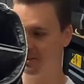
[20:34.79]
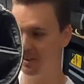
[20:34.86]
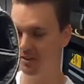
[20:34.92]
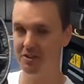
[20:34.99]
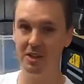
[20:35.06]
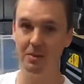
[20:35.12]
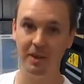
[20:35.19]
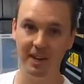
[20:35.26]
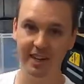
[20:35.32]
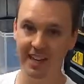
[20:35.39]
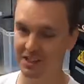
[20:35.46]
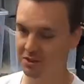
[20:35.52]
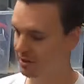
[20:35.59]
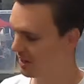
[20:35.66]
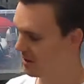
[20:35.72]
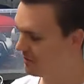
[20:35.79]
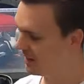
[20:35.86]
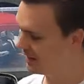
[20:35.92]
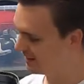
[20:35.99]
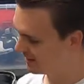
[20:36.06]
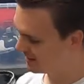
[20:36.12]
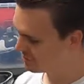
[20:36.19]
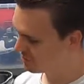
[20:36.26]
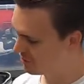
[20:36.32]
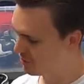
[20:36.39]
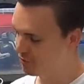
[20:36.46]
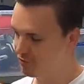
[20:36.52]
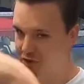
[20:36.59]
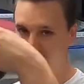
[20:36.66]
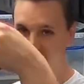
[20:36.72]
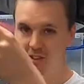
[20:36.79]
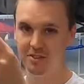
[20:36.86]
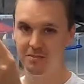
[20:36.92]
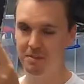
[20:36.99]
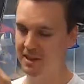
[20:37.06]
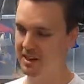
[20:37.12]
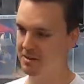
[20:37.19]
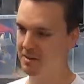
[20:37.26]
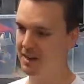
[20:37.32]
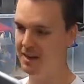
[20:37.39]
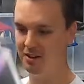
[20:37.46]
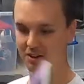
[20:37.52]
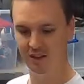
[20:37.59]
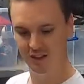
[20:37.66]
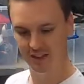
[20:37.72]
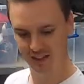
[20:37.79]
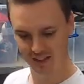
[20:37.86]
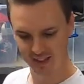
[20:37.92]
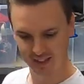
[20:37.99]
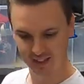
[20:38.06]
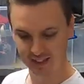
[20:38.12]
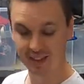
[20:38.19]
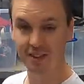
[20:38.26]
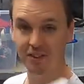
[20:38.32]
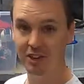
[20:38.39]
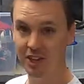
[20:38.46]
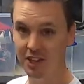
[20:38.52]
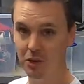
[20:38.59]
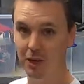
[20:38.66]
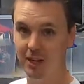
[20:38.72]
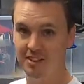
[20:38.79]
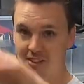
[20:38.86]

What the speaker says: Obviously, when I get to an event, scroll through, pick them out. Really cool